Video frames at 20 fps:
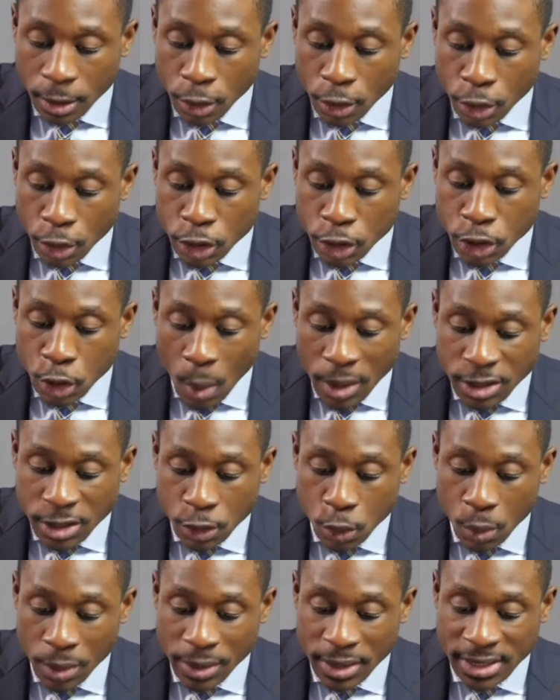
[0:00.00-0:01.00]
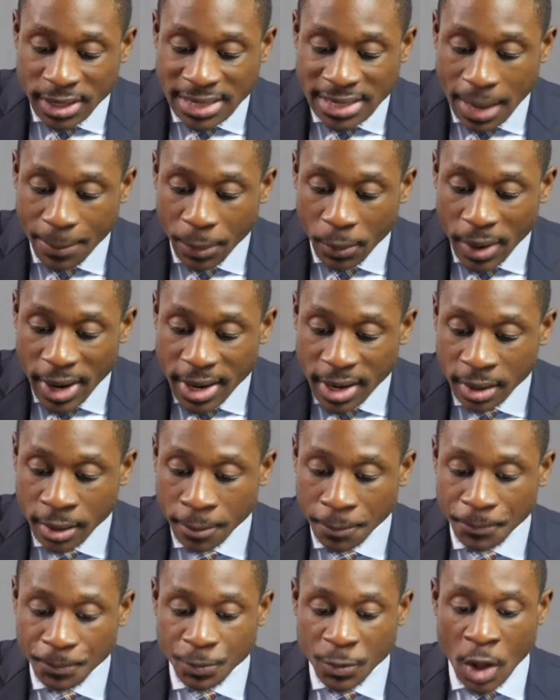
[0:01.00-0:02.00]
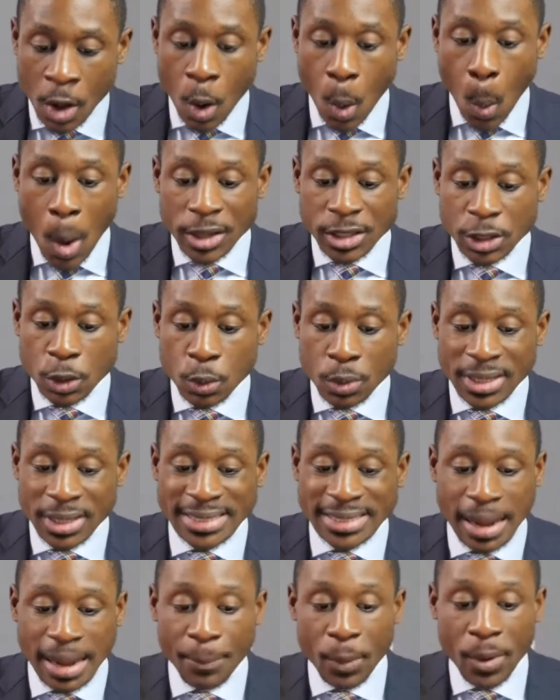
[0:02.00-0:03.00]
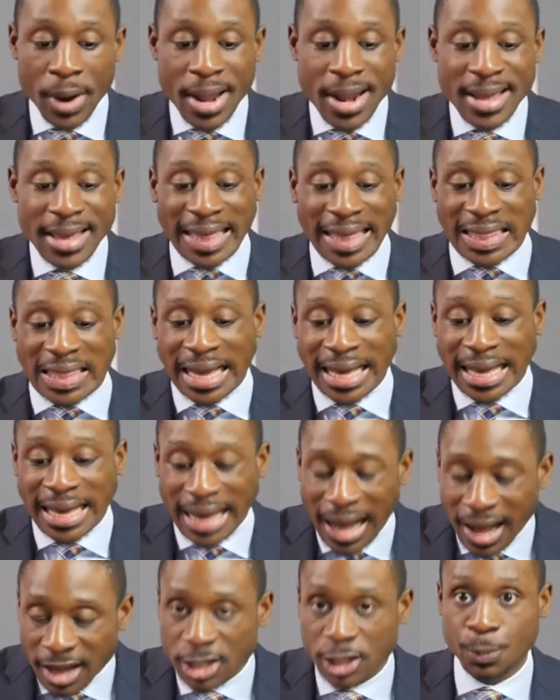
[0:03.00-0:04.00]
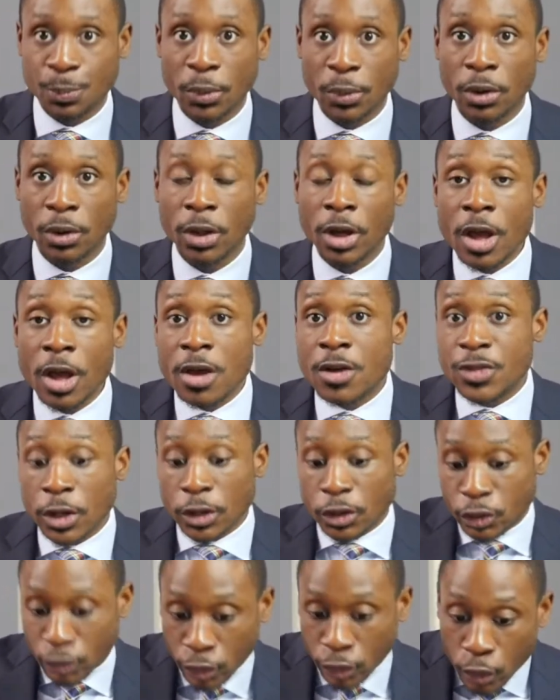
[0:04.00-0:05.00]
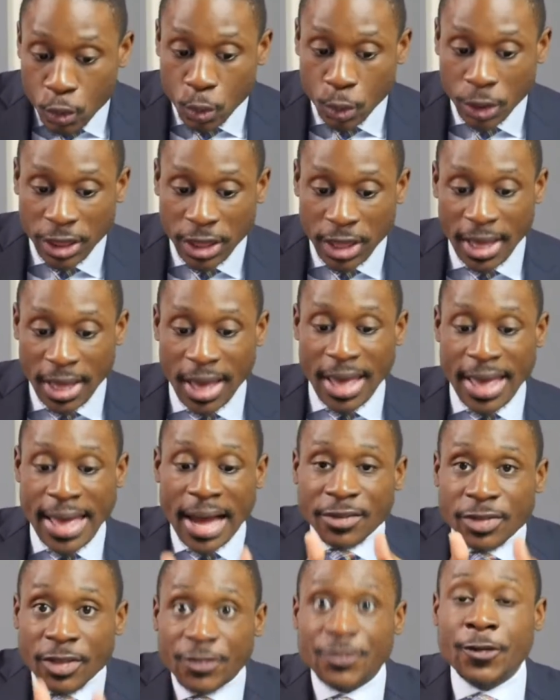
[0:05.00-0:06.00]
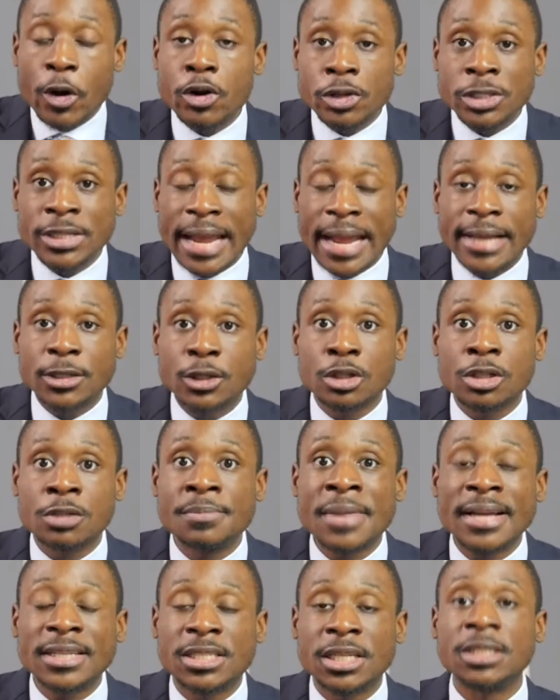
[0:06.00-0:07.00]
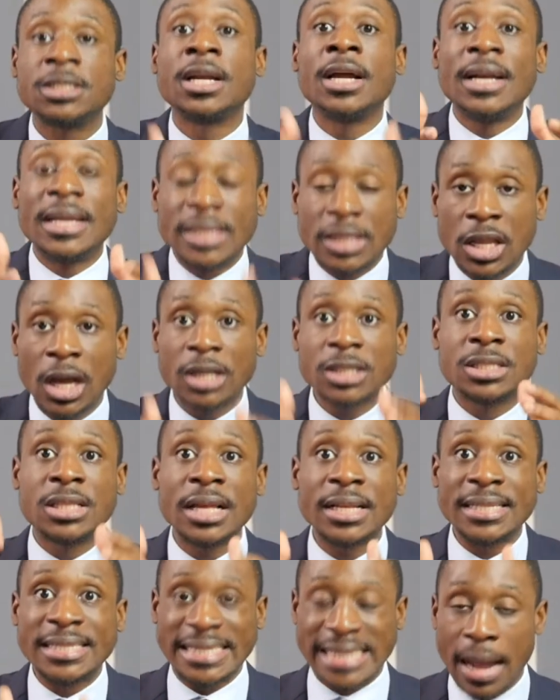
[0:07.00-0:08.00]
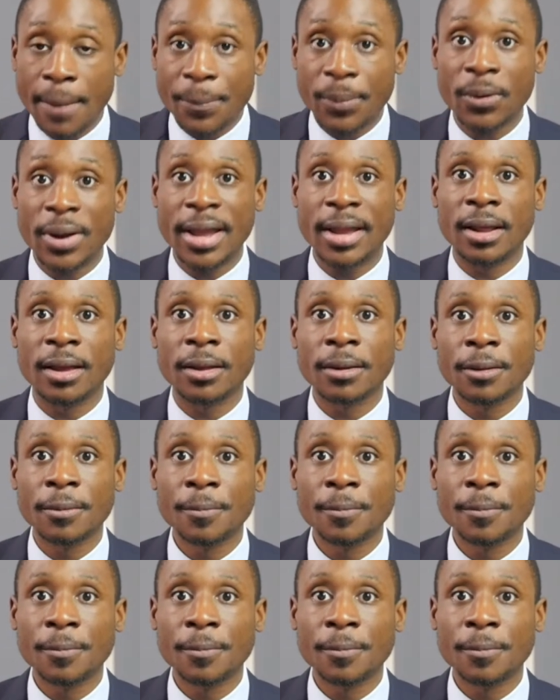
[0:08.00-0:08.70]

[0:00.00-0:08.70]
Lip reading: So what's doing the separating? What's doing the separating? The gospel, the truth of the first angel's message does the separating.